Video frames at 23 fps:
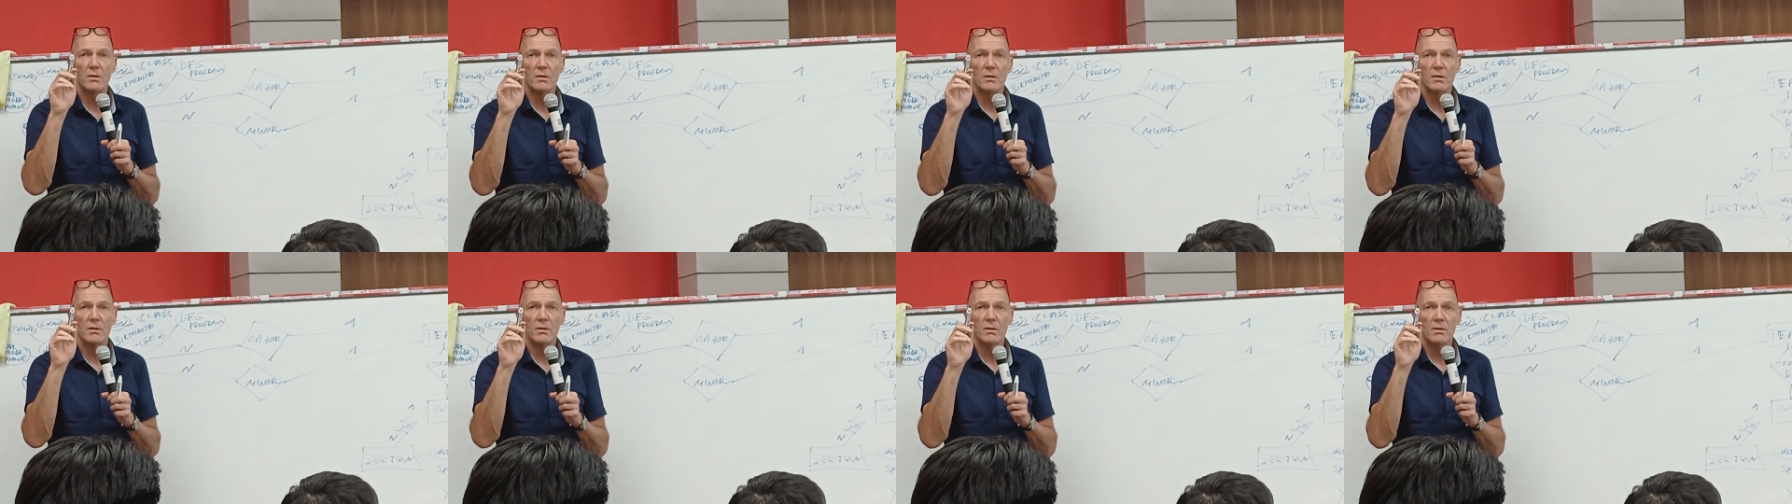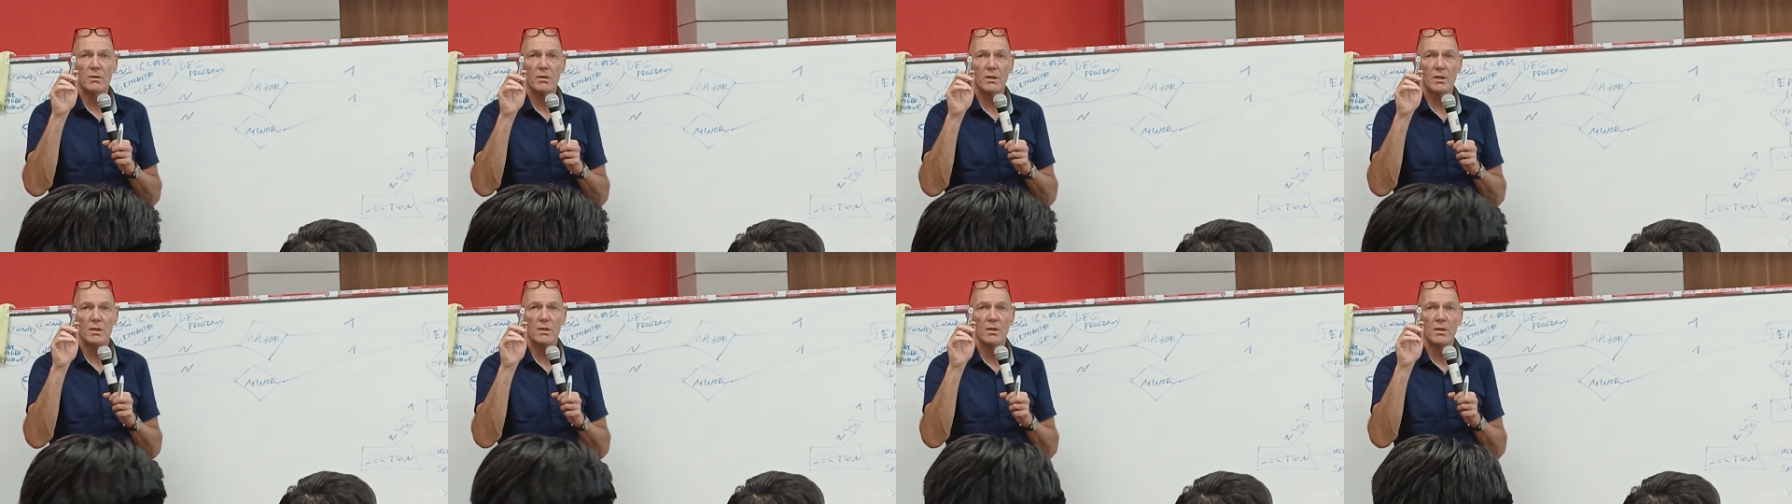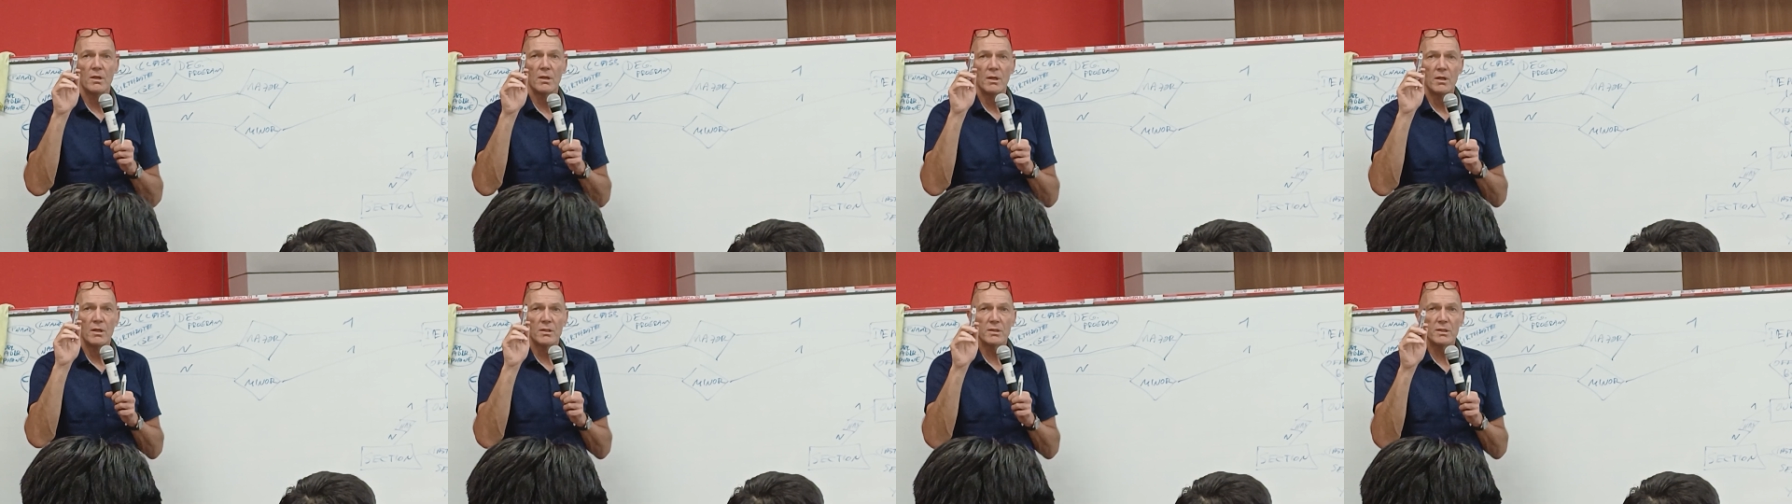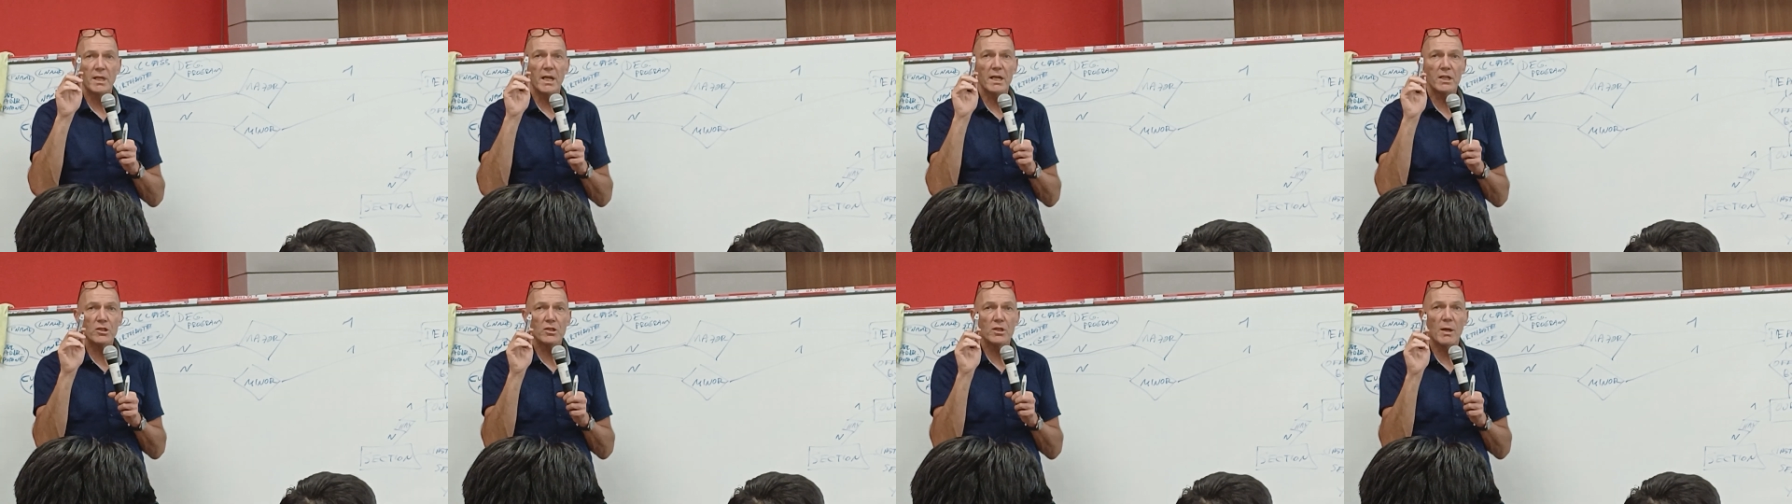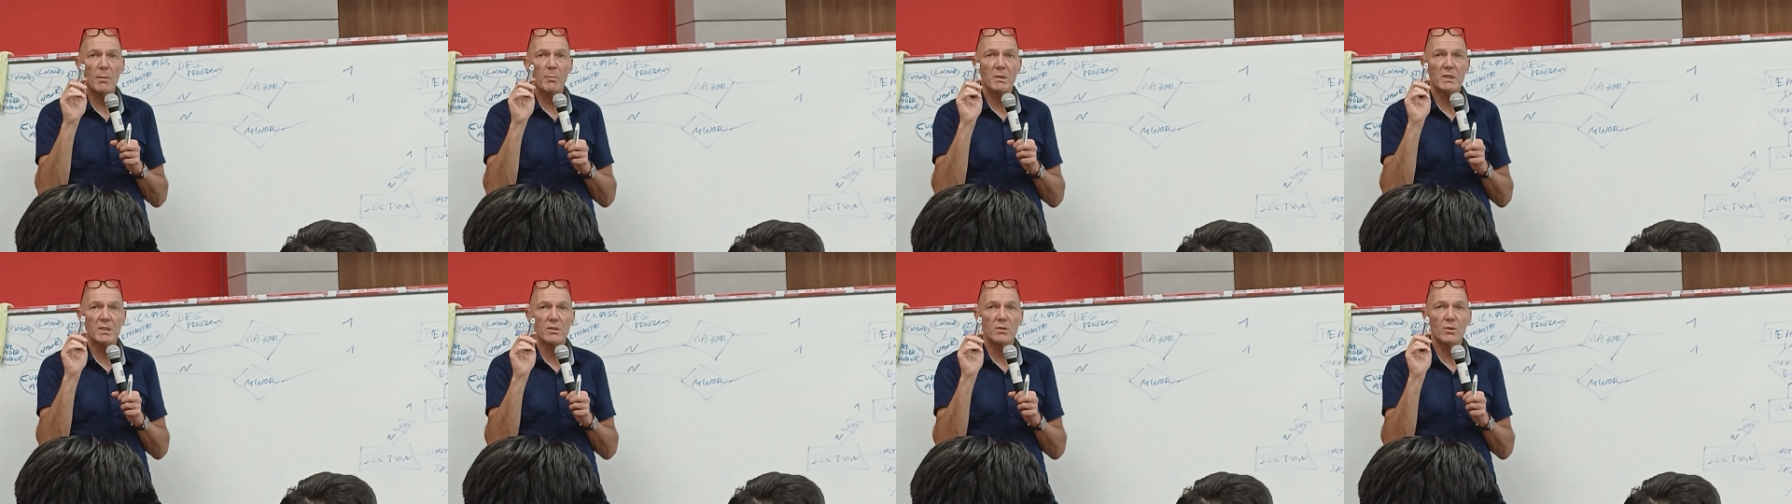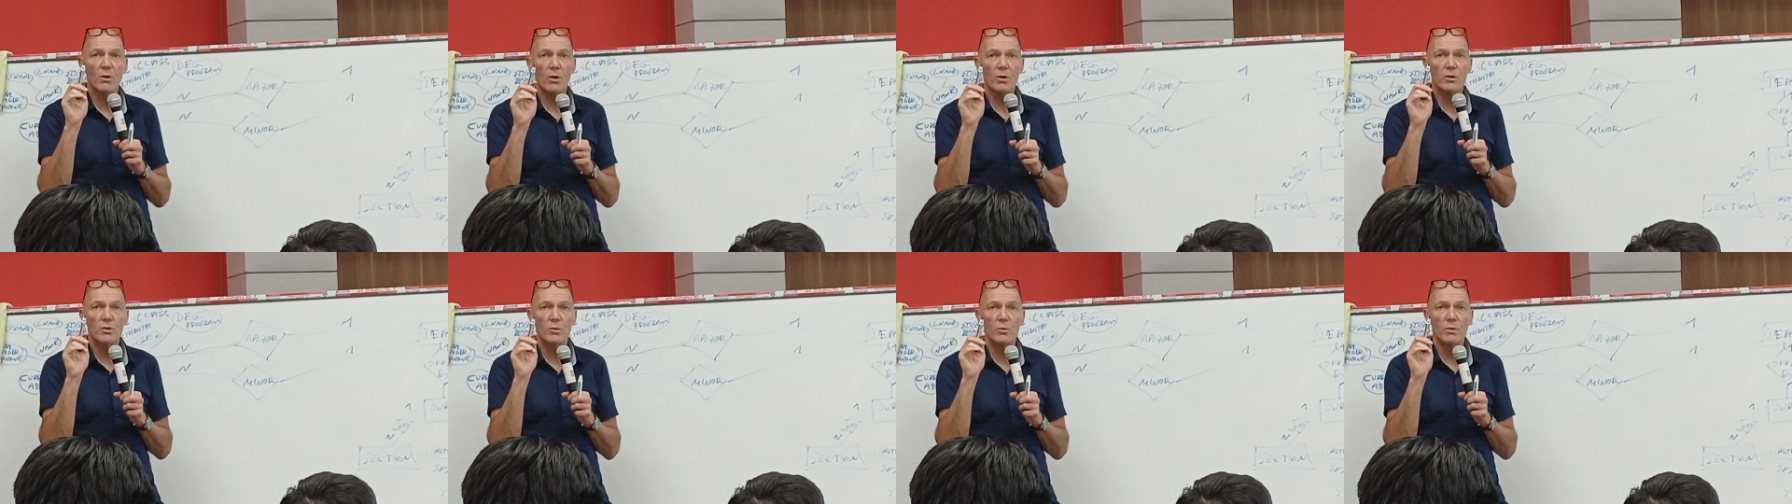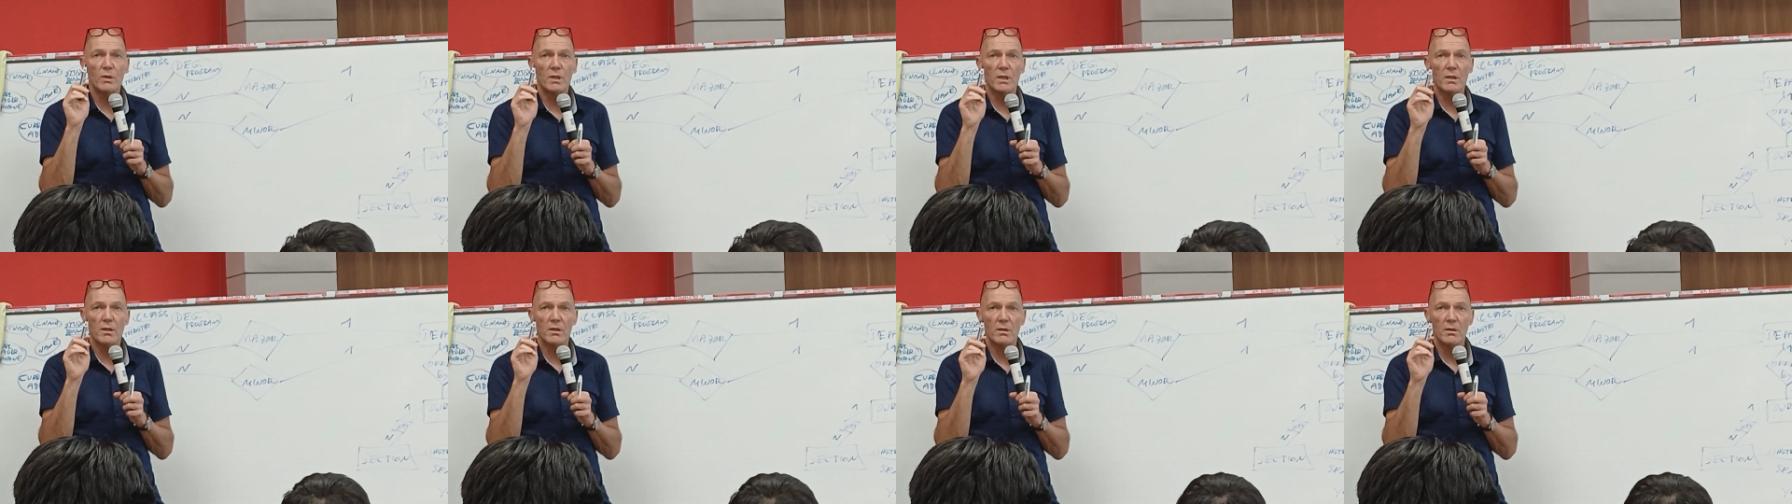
Okay. Section number is not unique.